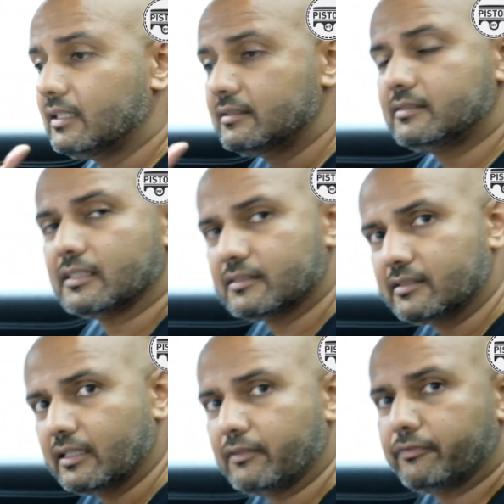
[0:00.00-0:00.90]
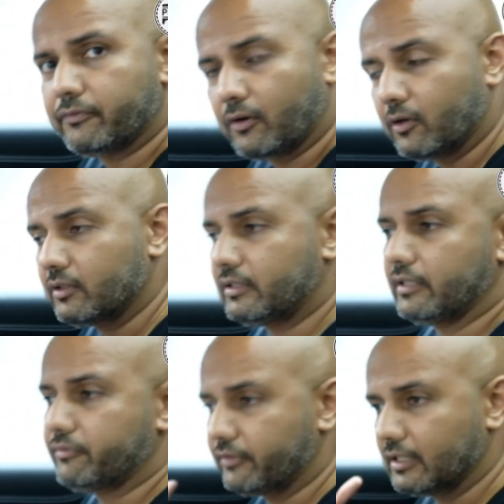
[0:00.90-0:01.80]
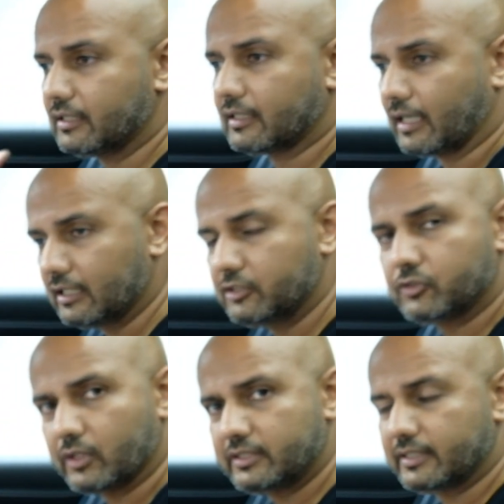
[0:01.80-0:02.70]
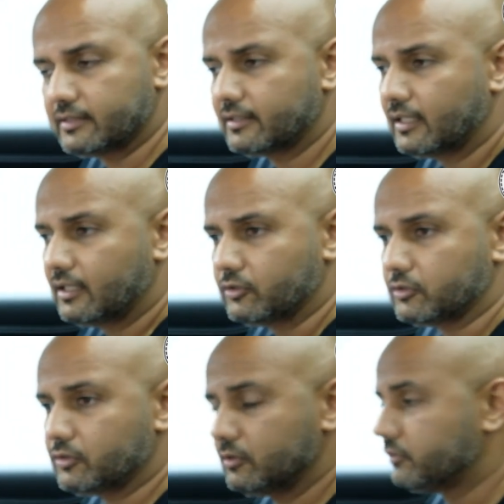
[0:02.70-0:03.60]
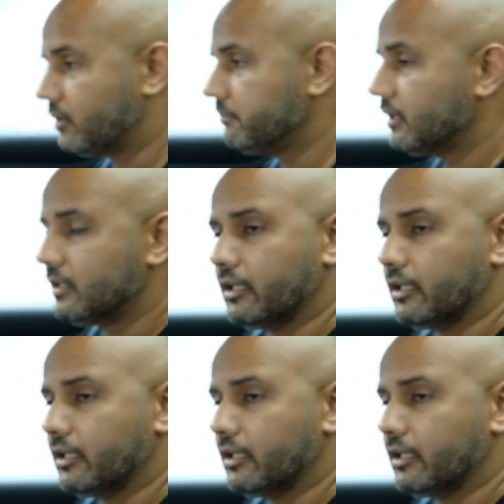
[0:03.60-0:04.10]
64 different color choices to choose from.